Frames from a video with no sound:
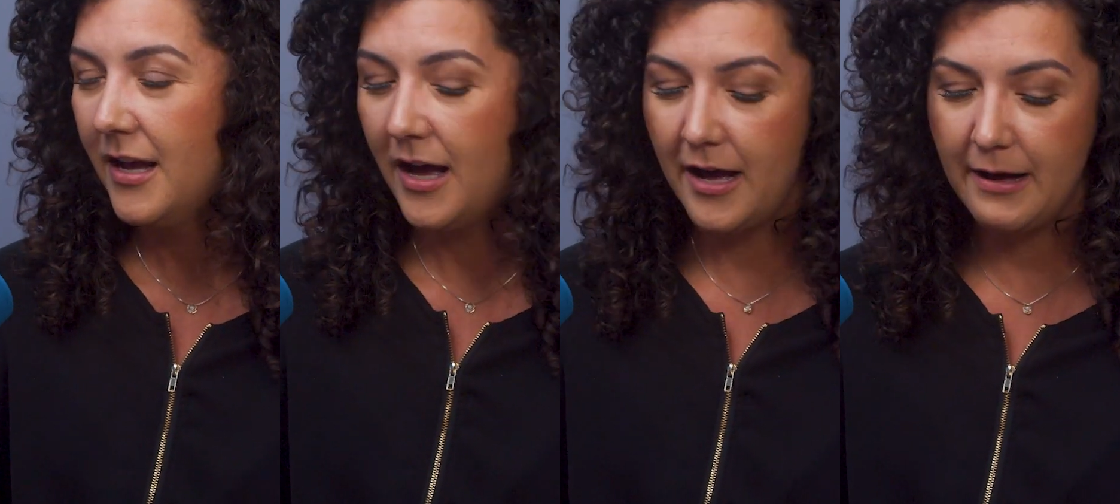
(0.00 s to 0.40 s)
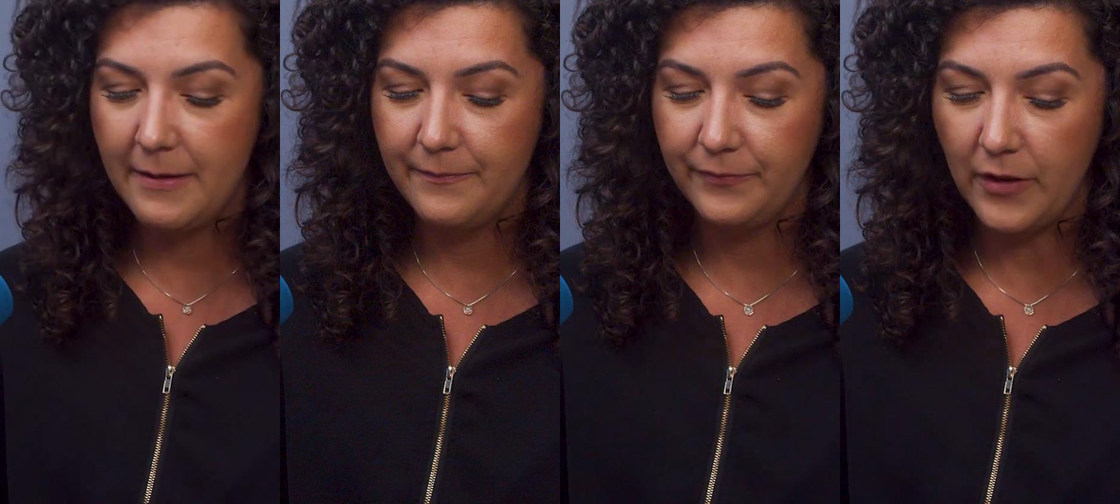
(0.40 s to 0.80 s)

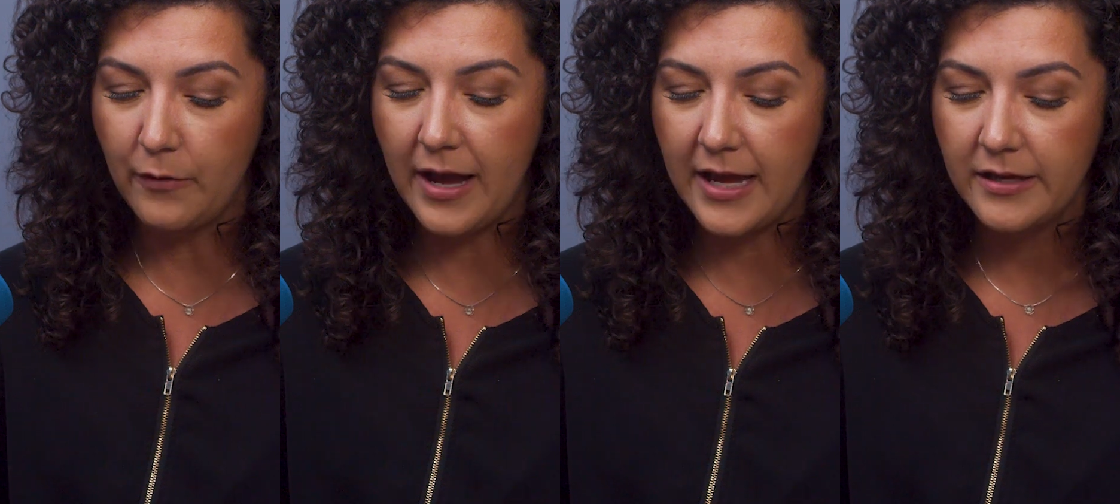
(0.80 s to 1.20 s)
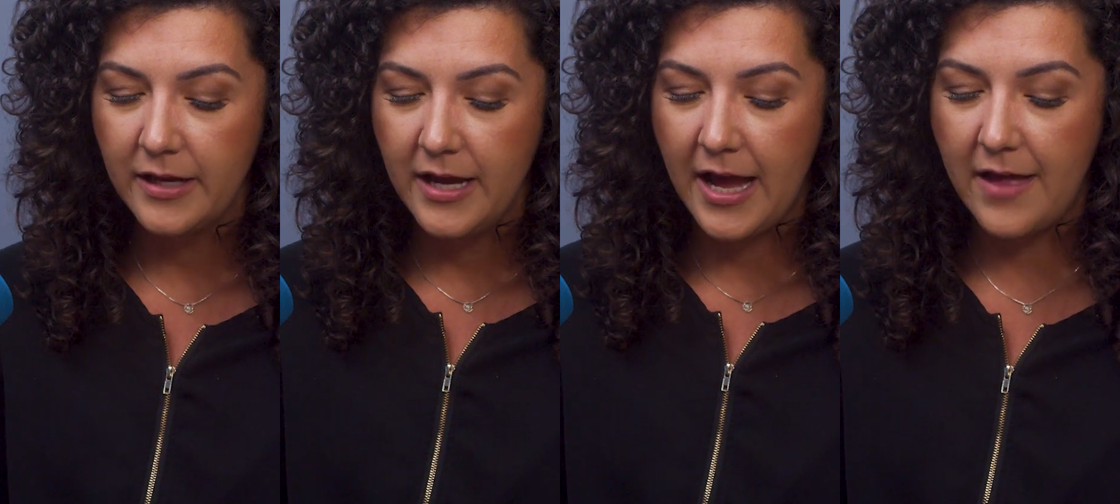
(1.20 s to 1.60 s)
Okay.
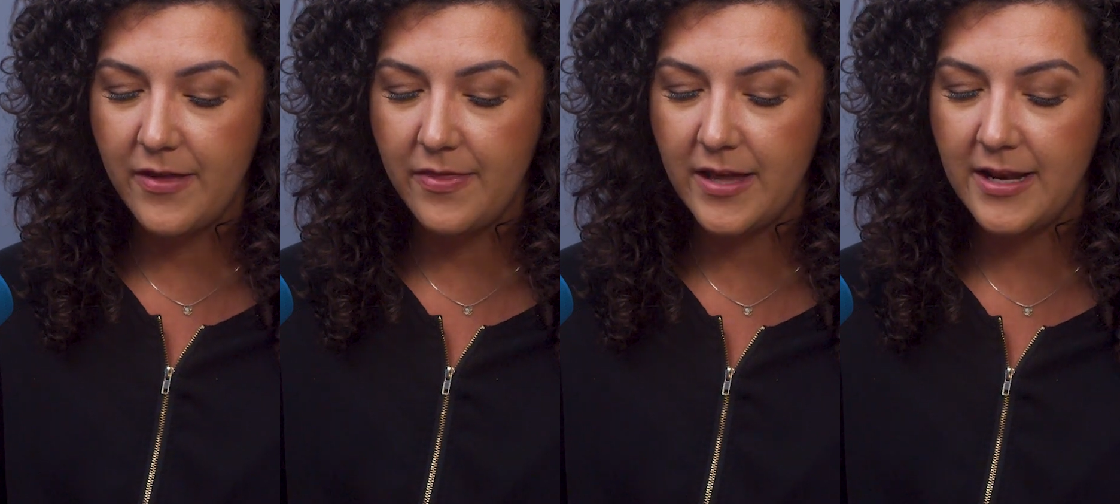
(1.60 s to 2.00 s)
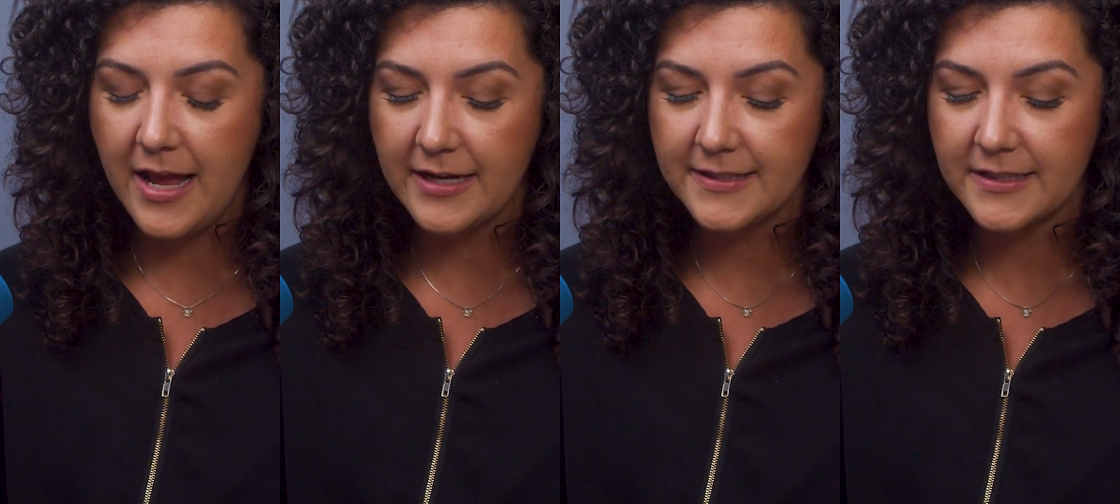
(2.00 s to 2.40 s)
And then the
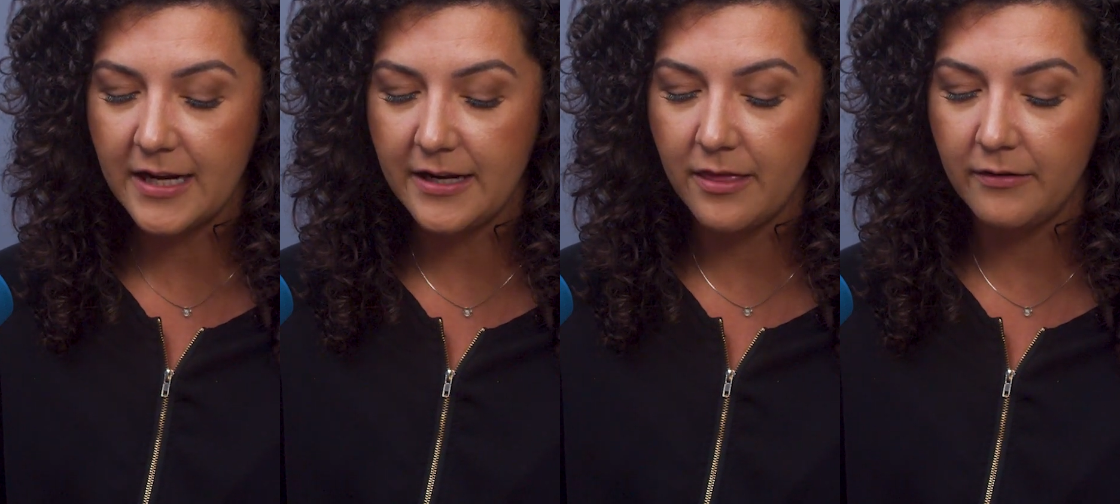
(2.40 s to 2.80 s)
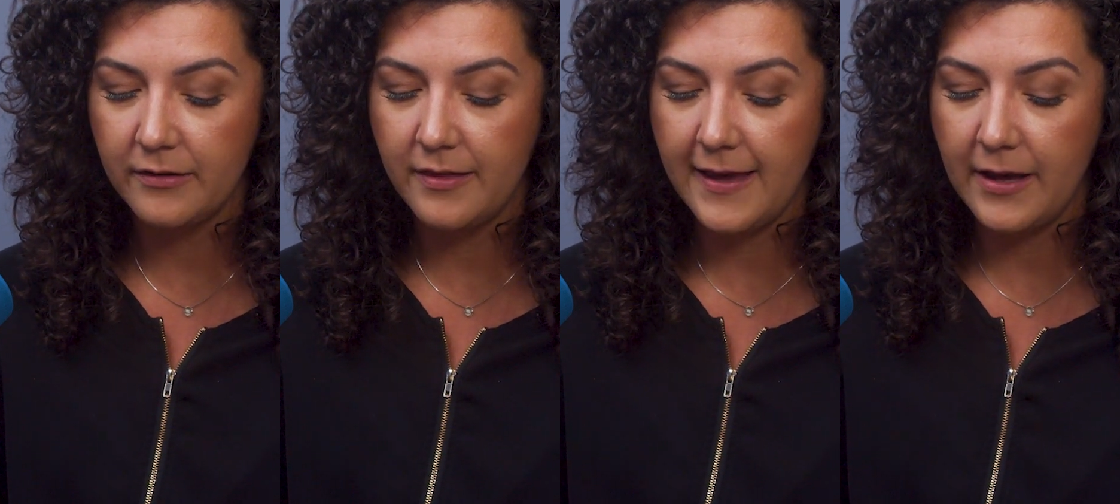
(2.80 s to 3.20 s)
next kind of
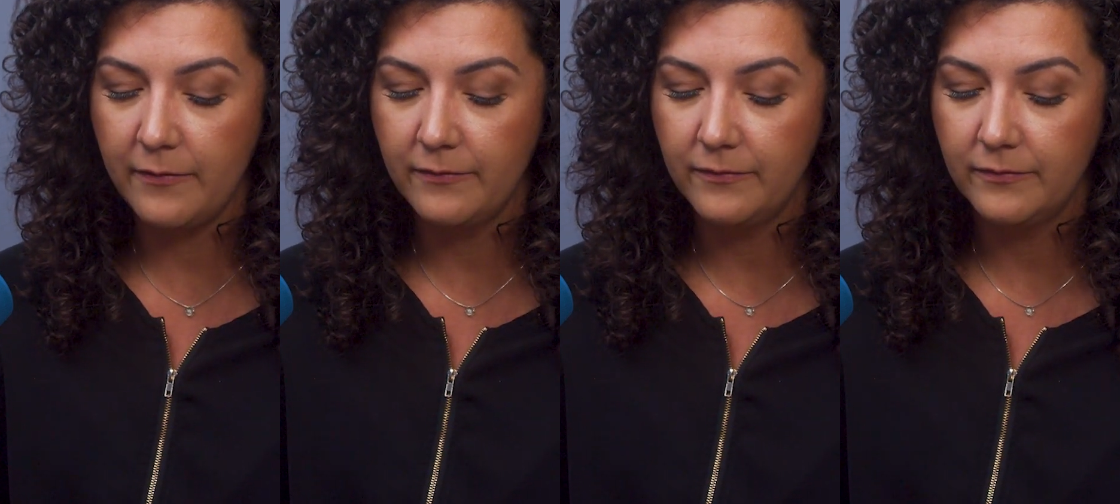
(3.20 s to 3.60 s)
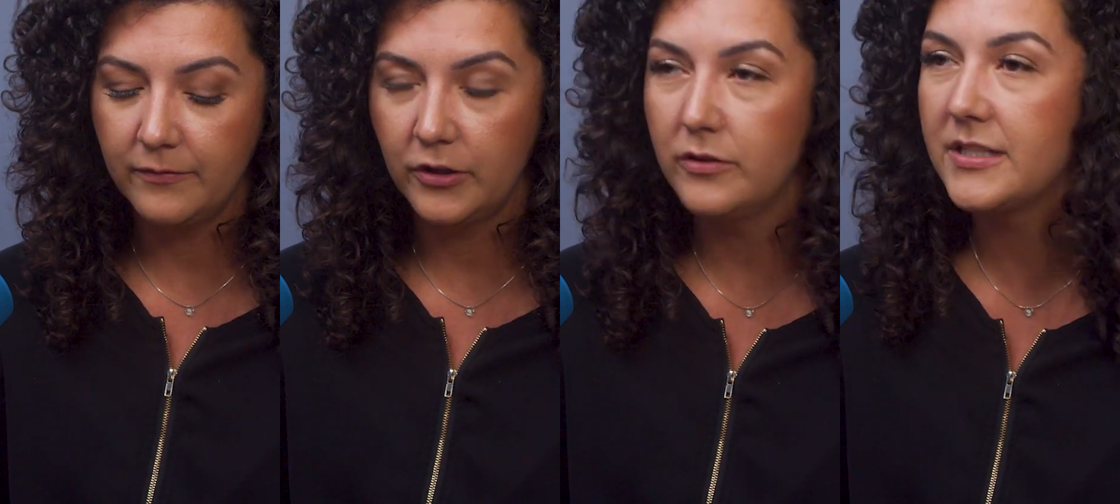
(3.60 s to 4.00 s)
third thing,
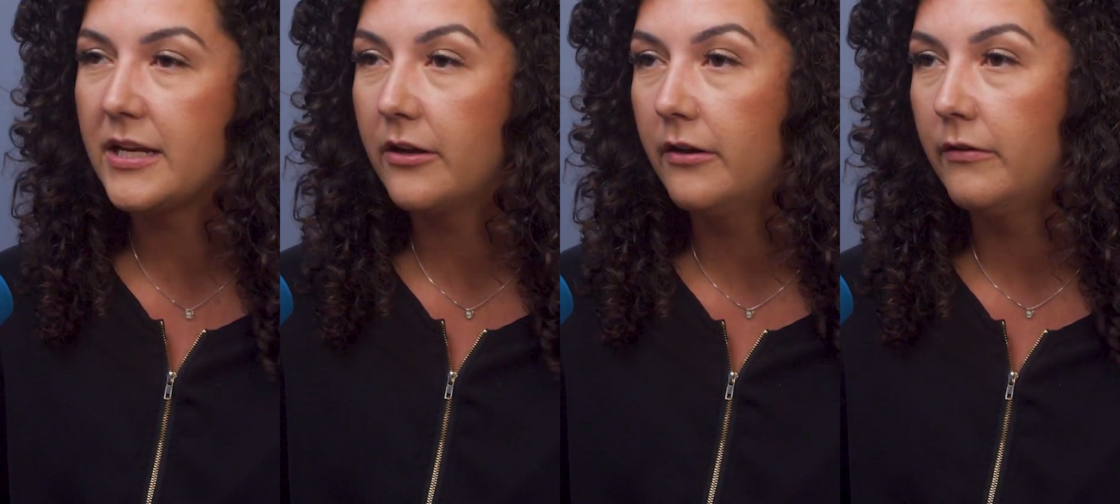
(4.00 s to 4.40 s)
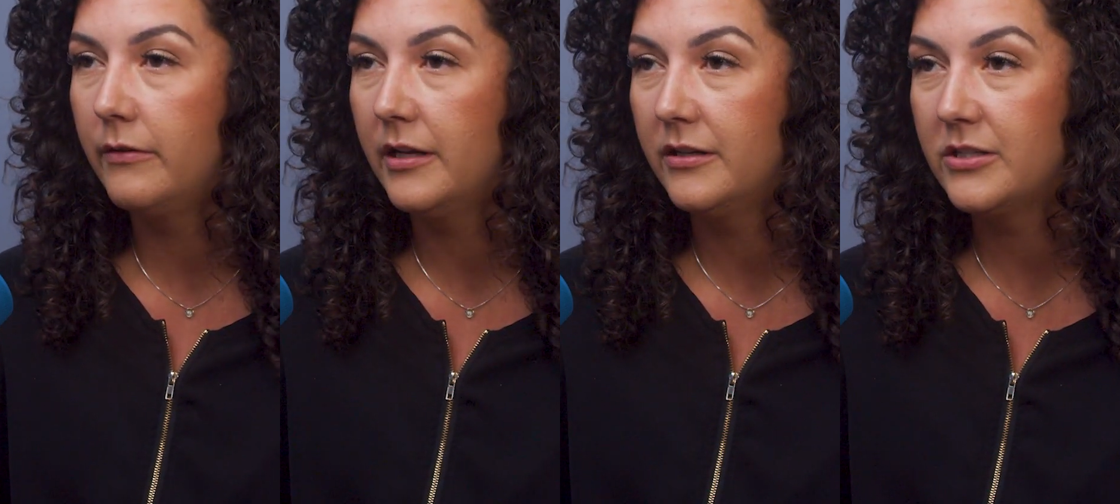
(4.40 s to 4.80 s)
you said
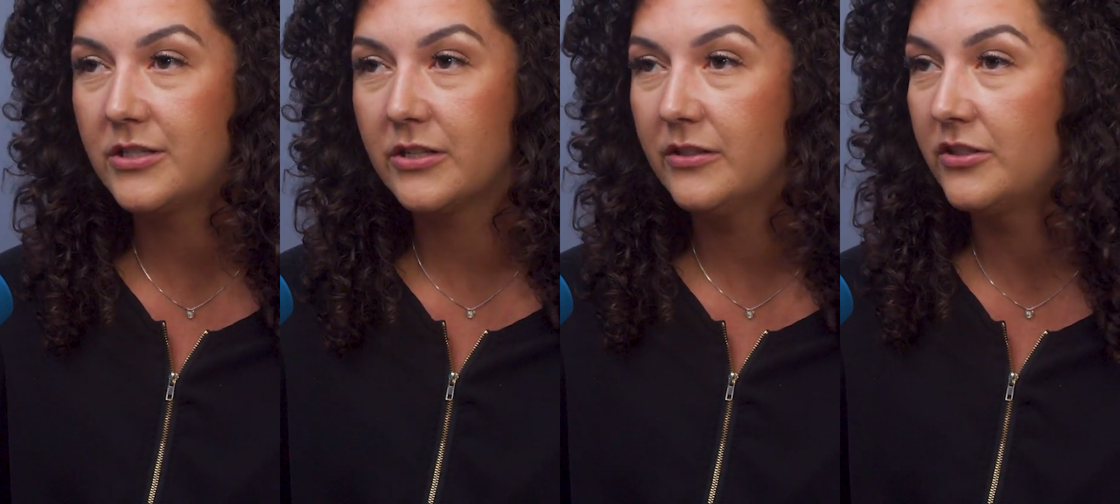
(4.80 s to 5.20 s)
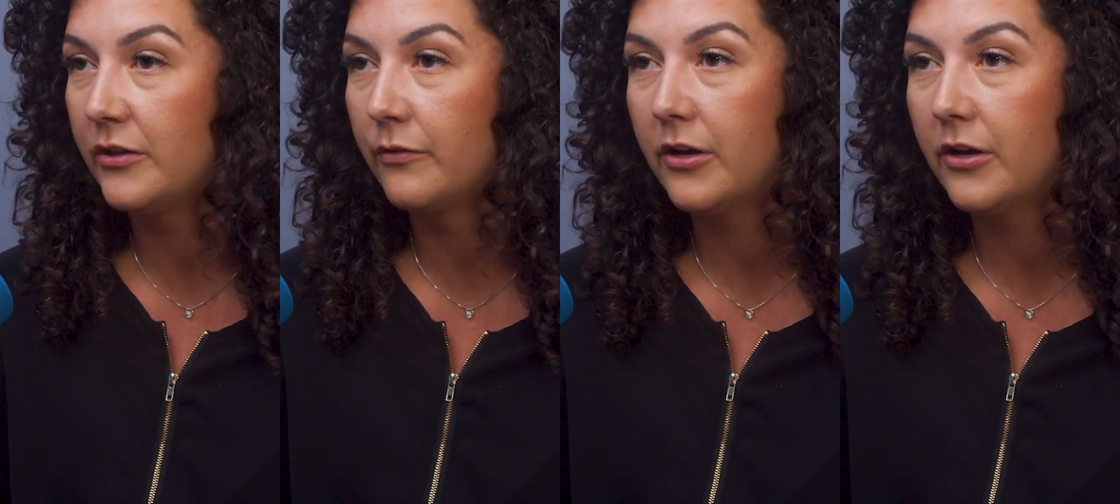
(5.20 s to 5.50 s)
code, just general